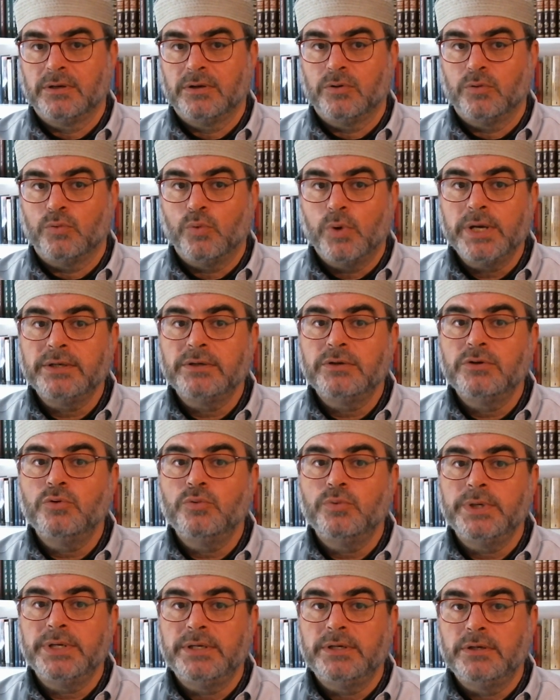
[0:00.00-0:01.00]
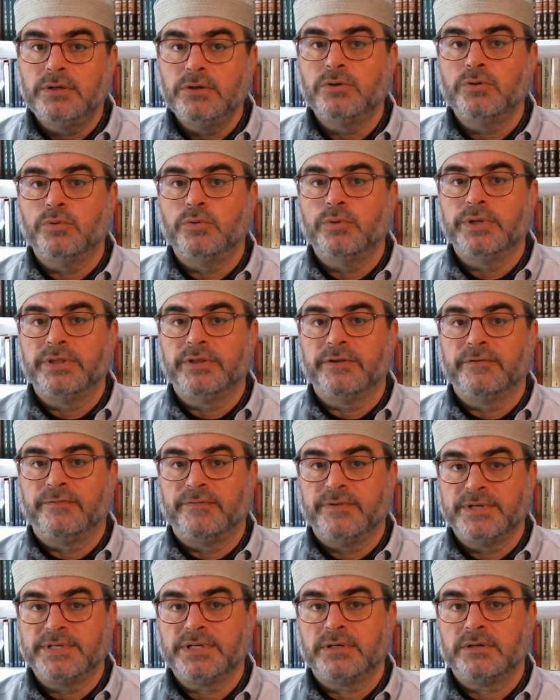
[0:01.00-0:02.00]
What do we do with the
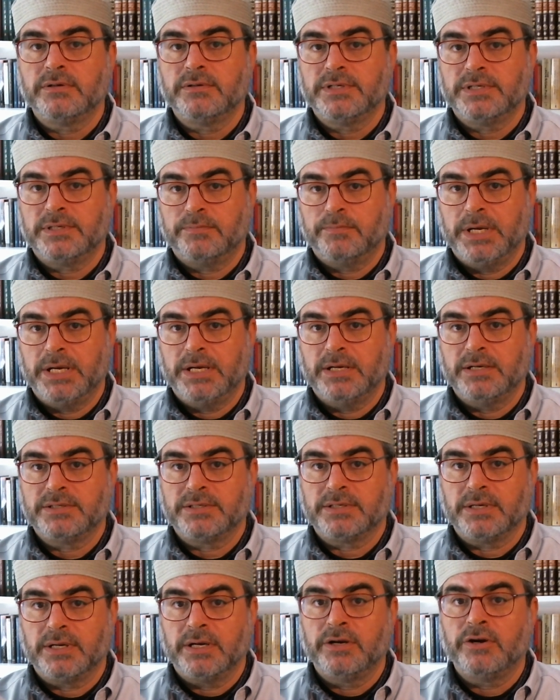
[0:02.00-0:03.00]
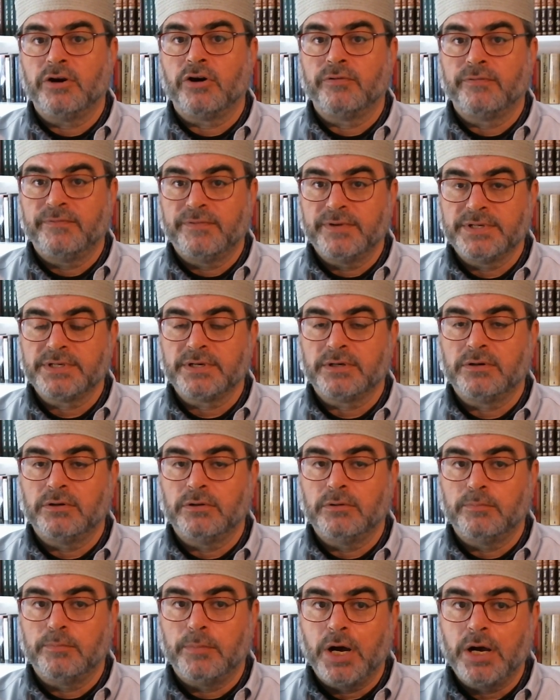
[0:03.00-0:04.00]
physical space and our
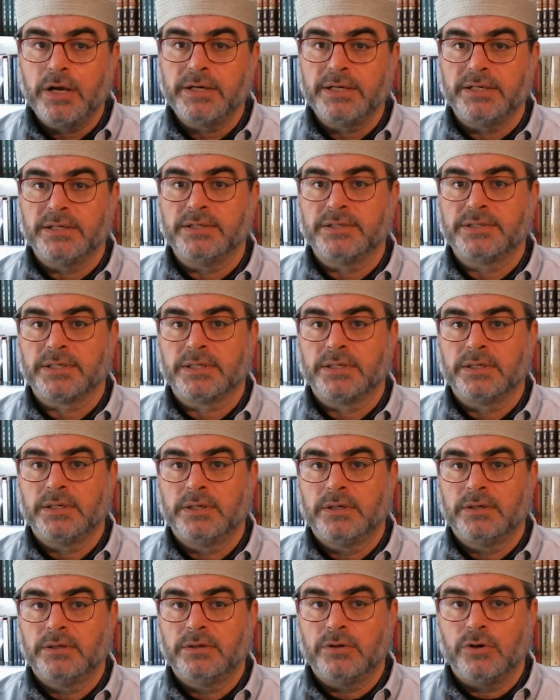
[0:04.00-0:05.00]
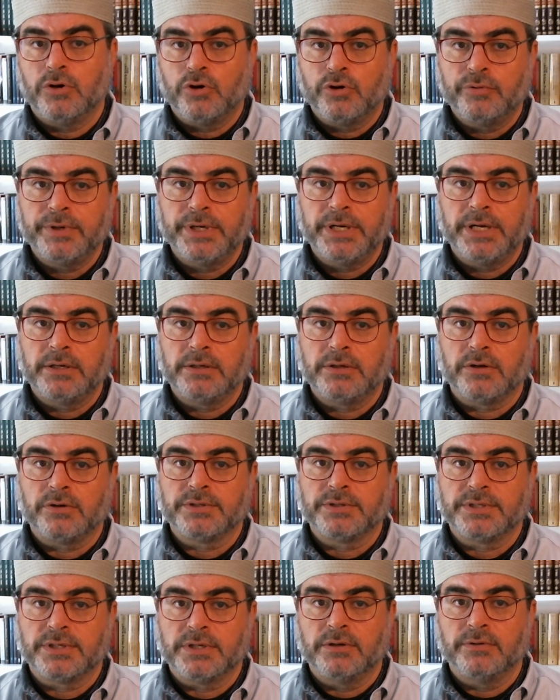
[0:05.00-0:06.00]
physical bodies to orient
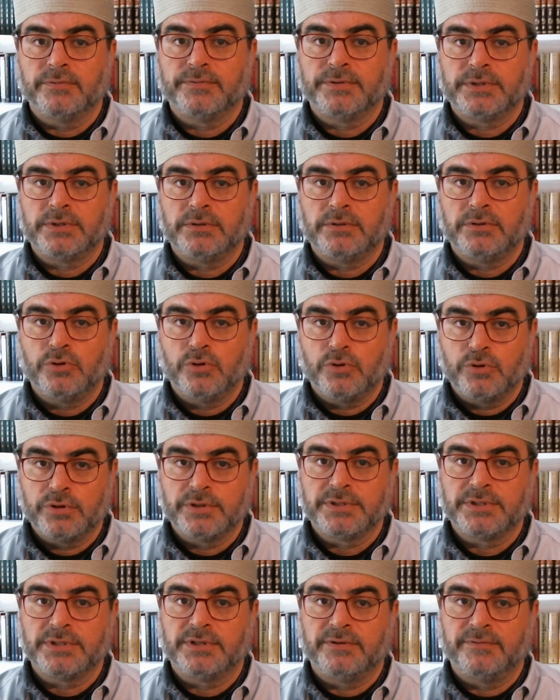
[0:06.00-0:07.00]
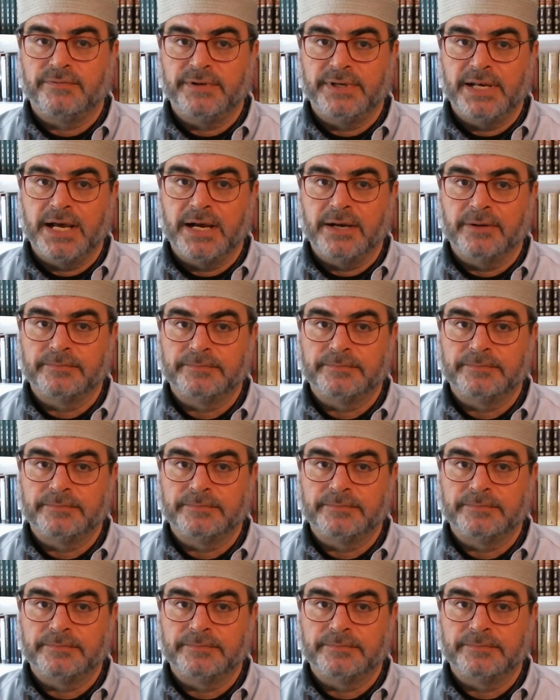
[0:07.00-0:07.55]
ourselves towards tefillah?